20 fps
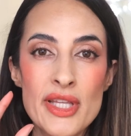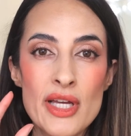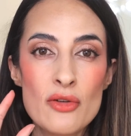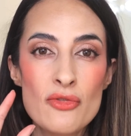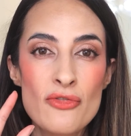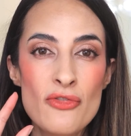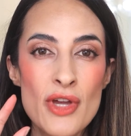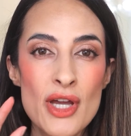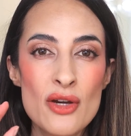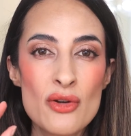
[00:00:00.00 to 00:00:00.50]
that
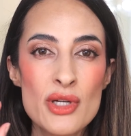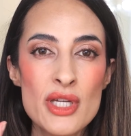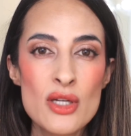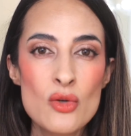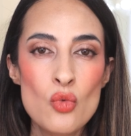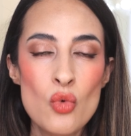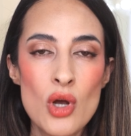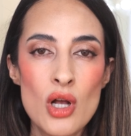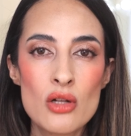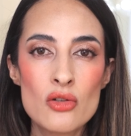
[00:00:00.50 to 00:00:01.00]
very
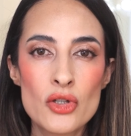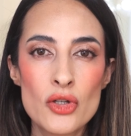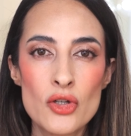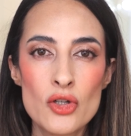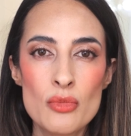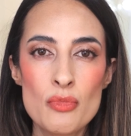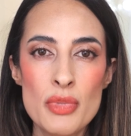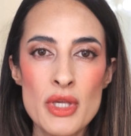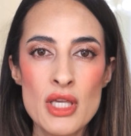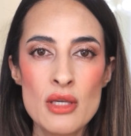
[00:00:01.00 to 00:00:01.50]
well
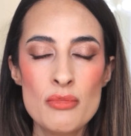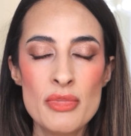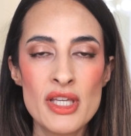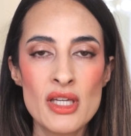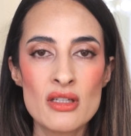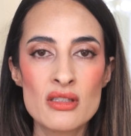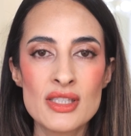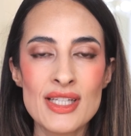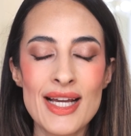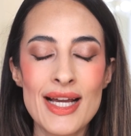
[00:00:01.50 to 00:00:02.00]
could be
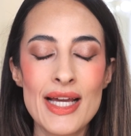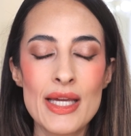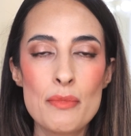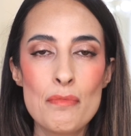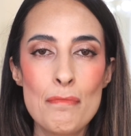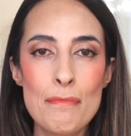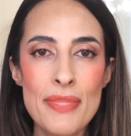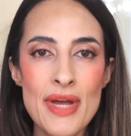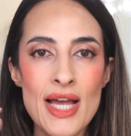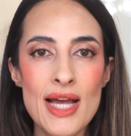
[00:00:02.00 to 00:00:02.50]
because I
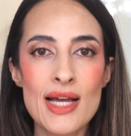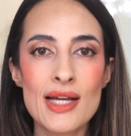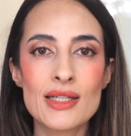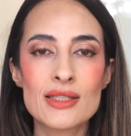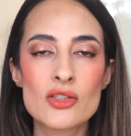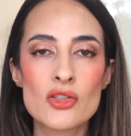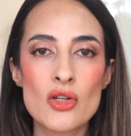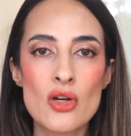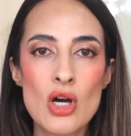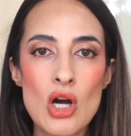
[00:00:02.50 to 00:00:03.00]

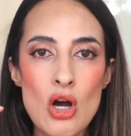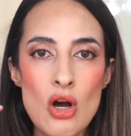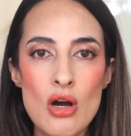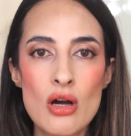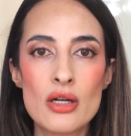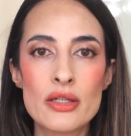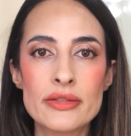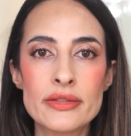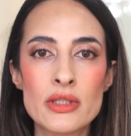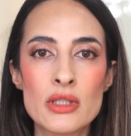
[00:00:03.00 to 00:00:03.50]
packed
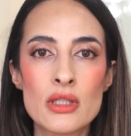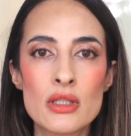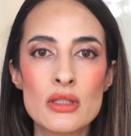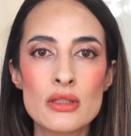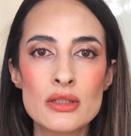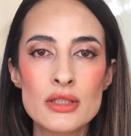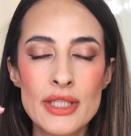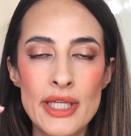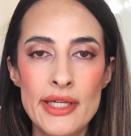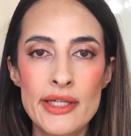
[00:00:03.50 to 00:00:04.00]
on
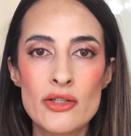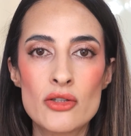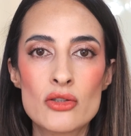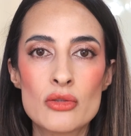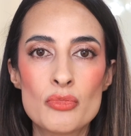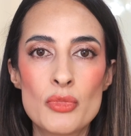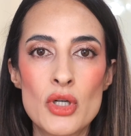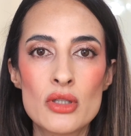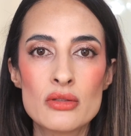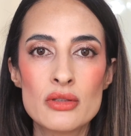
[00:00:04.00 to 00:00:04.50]
layer
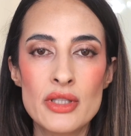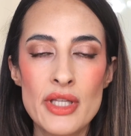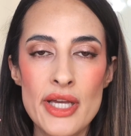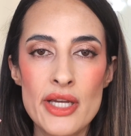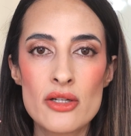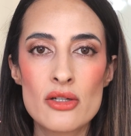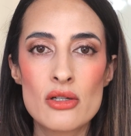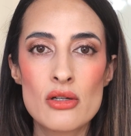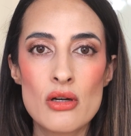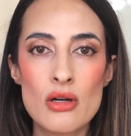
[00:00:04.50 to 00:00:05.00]
upon
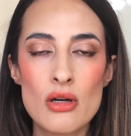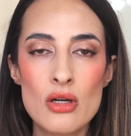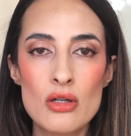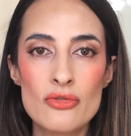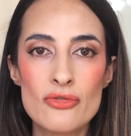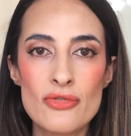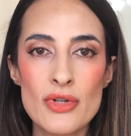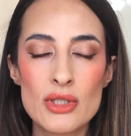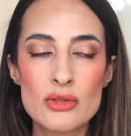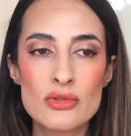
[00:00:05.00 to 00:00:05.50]
layer of
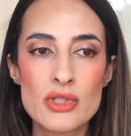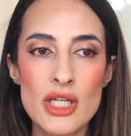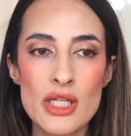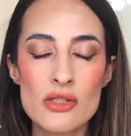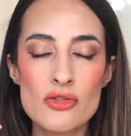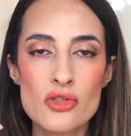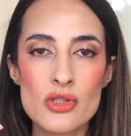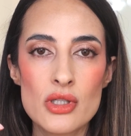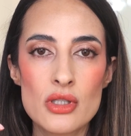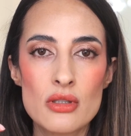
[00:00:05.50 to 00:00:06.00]

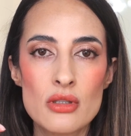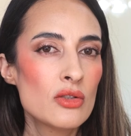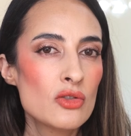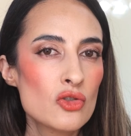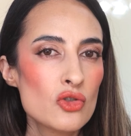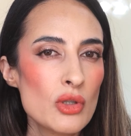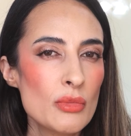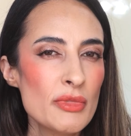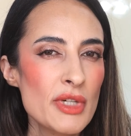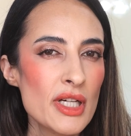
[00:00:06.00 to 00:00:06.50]
foundation.
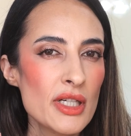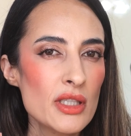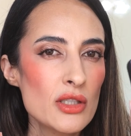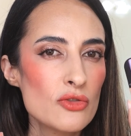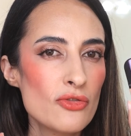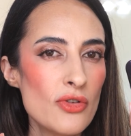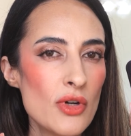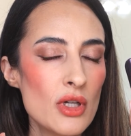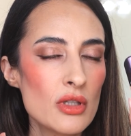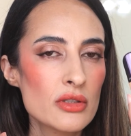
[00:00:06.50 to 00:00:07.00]
So I'm not gonna
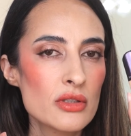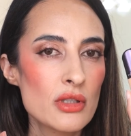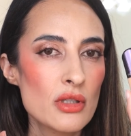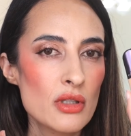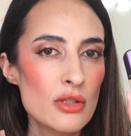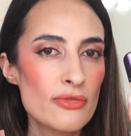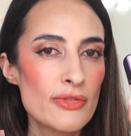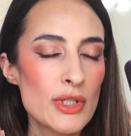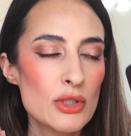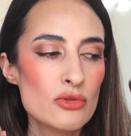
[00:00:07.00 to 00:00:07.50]
fault
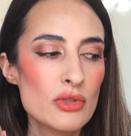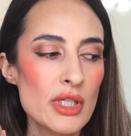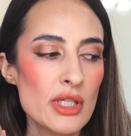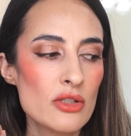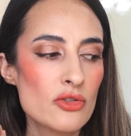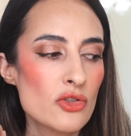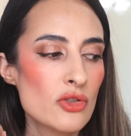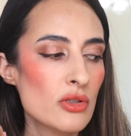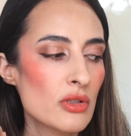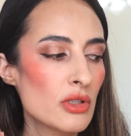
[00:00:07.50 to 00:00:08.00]
the
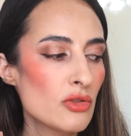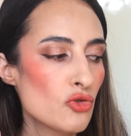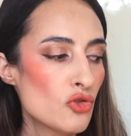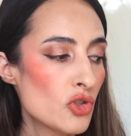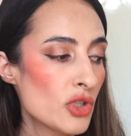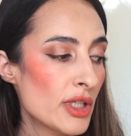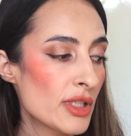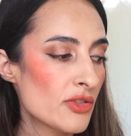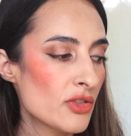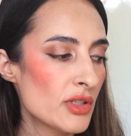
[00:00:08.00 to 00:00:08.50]
foundation
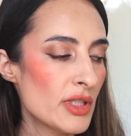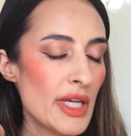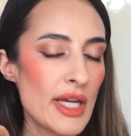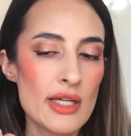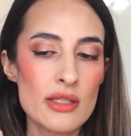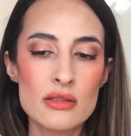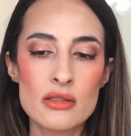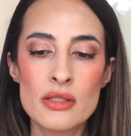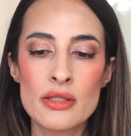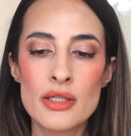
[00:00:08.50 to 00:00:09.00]
just
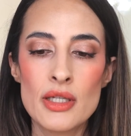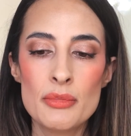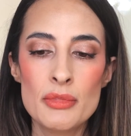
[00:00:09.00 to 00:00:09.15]
yet.